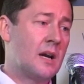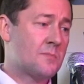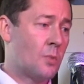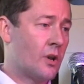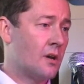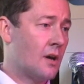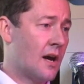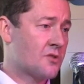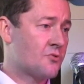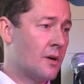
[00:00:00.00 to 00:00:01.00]
it's
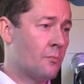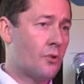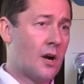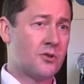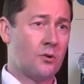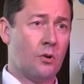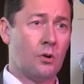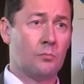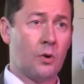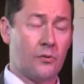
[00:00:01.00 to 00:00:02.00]
putting extreme pressure
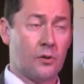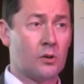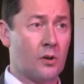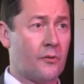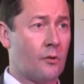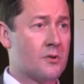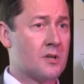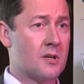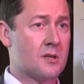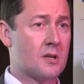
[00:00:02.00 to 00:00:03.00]
on both local
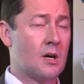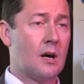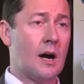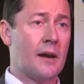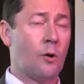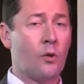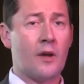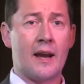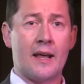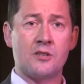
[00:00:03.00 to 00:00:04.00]
authorities and all
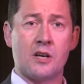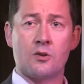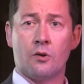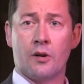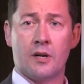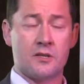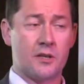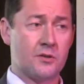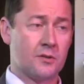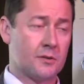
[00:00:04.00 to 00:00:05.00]
the NHS
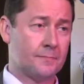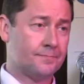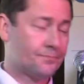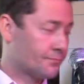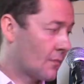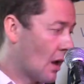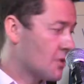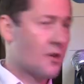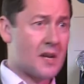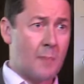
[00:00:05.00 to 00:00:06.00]
organisations.
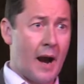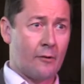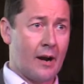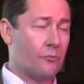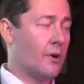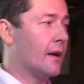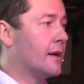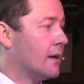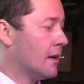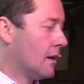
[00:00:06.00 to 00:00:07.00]
So that's background
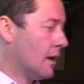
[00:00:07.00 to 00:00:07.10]
really.